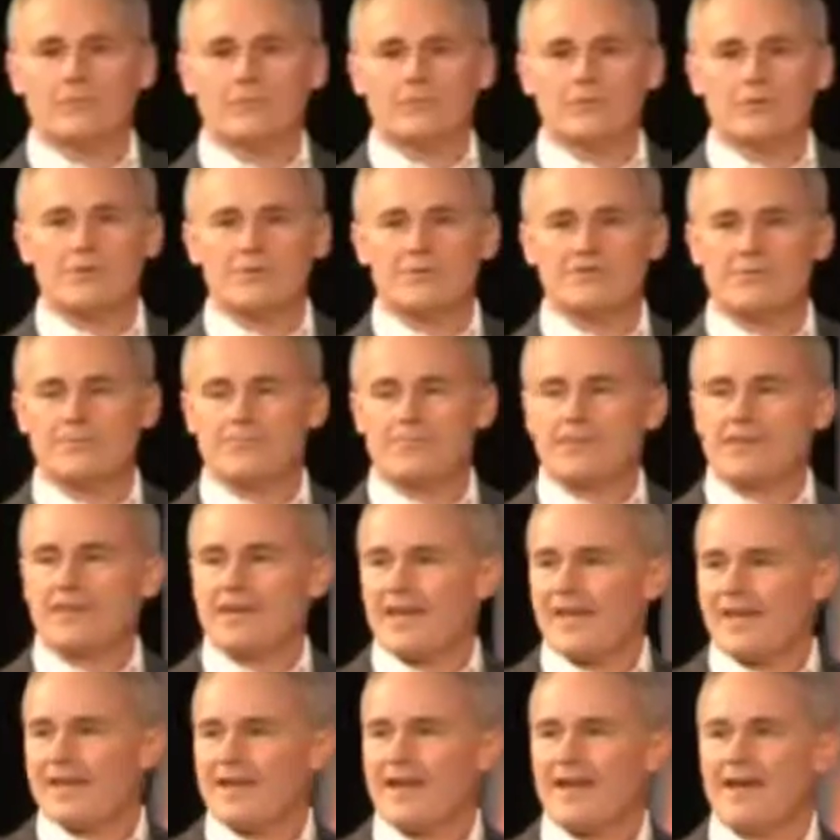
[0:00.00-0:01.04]
We simply
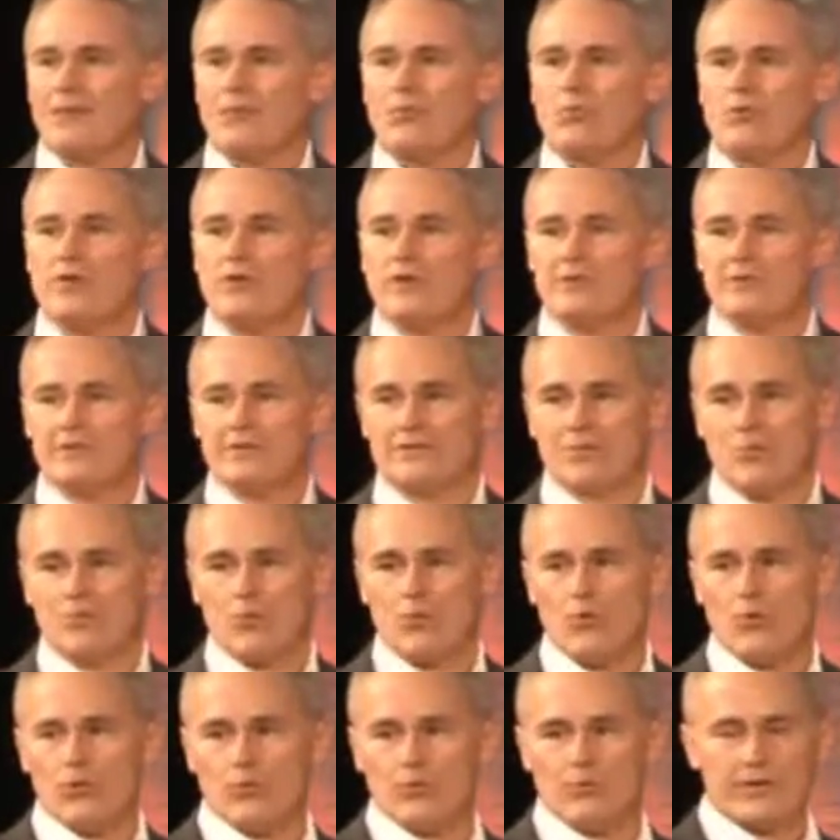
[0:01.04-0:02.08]
cannot win the
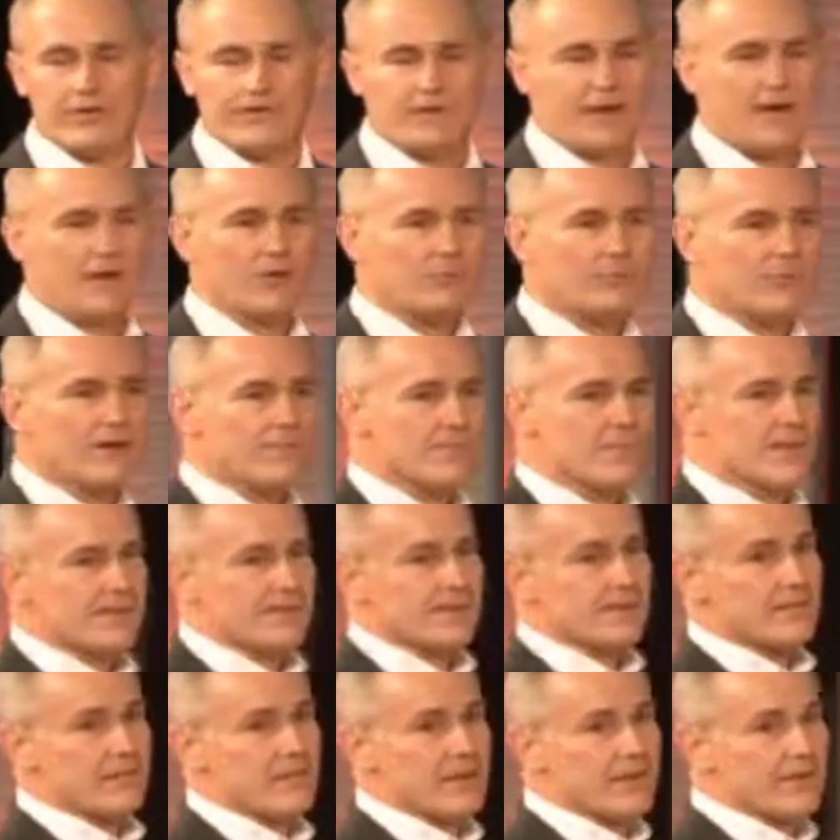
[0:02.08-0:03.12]
war without by
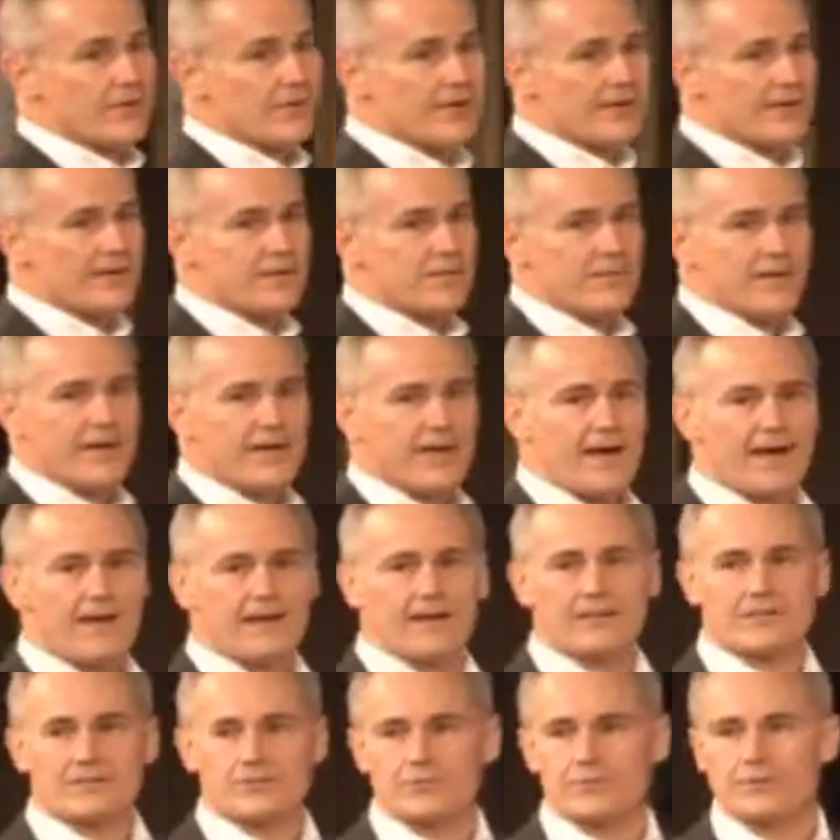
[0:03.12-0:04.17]
making better
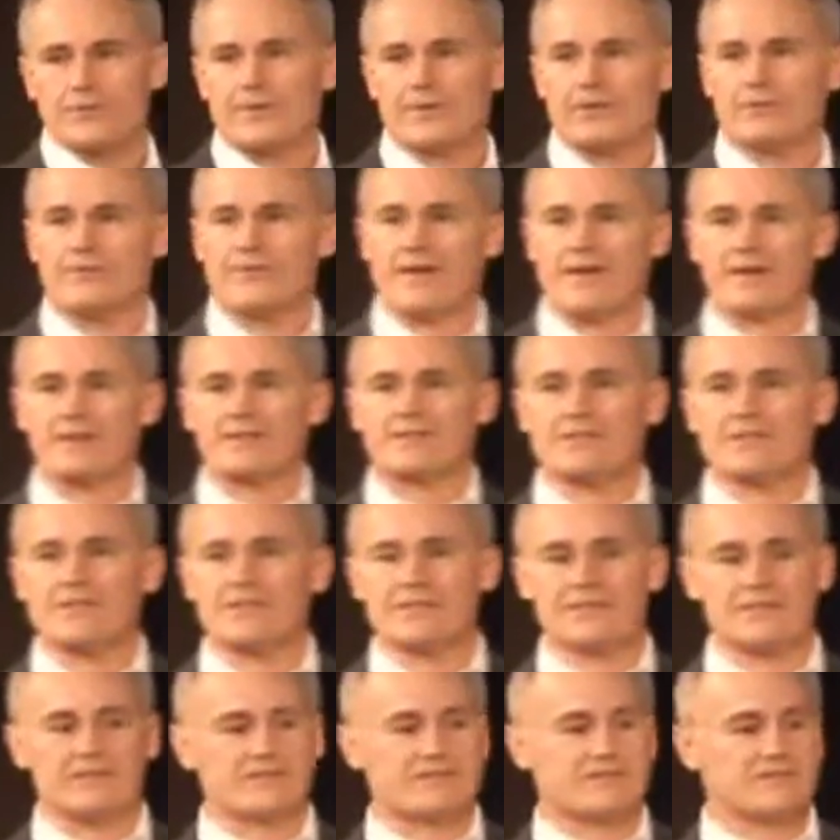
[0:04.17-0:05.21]
antibiotics or better
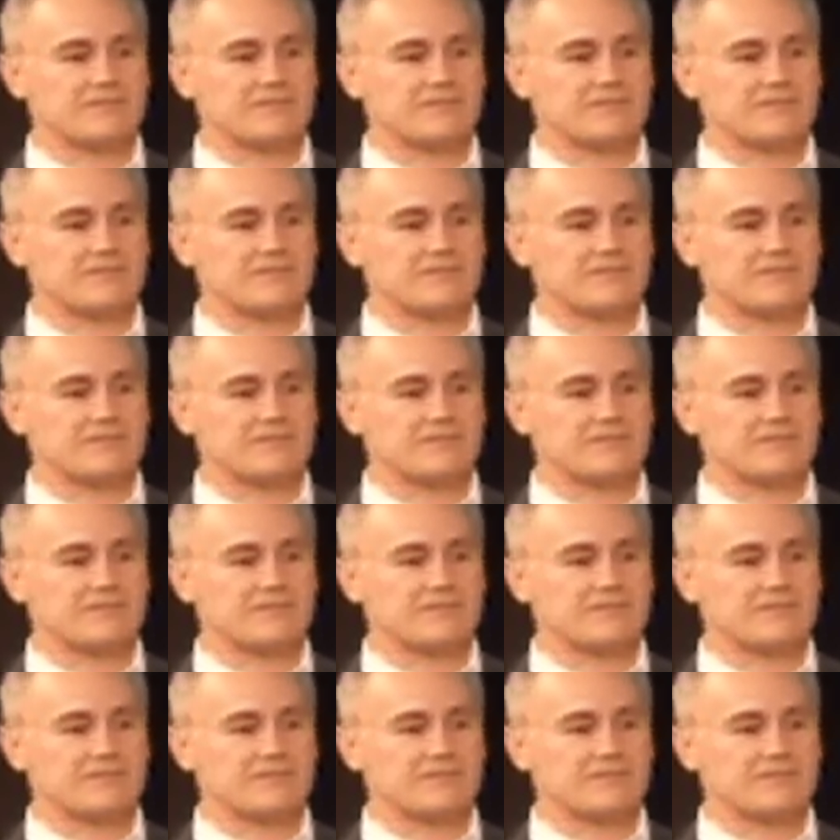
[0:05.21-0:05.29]
vaccines.